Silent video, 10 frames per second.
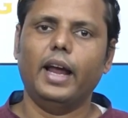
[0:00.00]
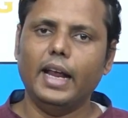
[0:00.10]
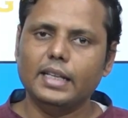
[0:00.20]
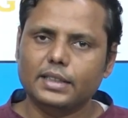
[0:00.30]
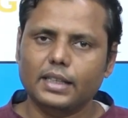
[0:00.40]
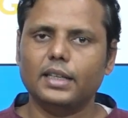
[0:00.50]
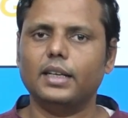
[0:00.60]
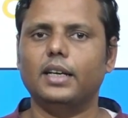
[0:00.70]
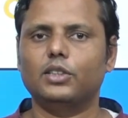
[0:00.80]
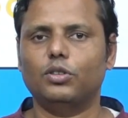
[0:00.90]
ancient
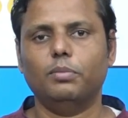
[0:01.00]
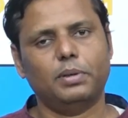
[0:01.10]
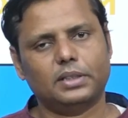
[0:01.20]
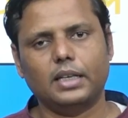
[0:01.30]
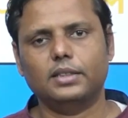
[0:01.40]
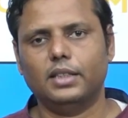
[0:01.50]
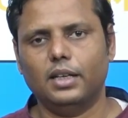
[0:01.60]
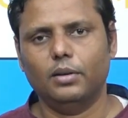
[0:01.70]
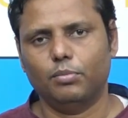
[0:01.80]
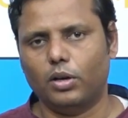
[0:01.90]
Indian history, precisely
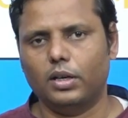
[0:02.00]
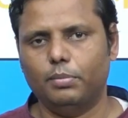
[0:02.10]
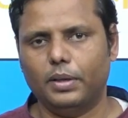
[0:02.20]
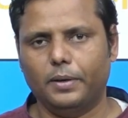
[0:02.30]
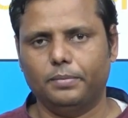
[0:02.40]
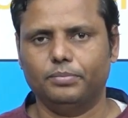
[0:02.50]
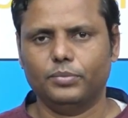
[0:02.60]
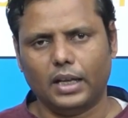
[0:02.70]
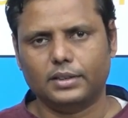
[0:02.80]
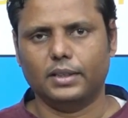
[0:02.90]
the Mauryan period.
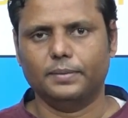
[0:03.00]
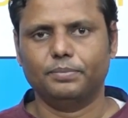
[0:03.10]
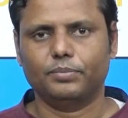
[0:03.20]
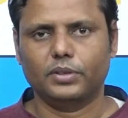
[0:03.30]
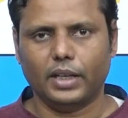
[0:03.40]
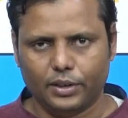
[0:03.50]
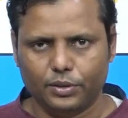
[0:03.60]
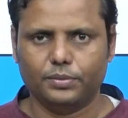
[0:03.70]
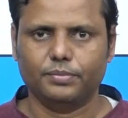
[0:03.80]
That's it. Thank you.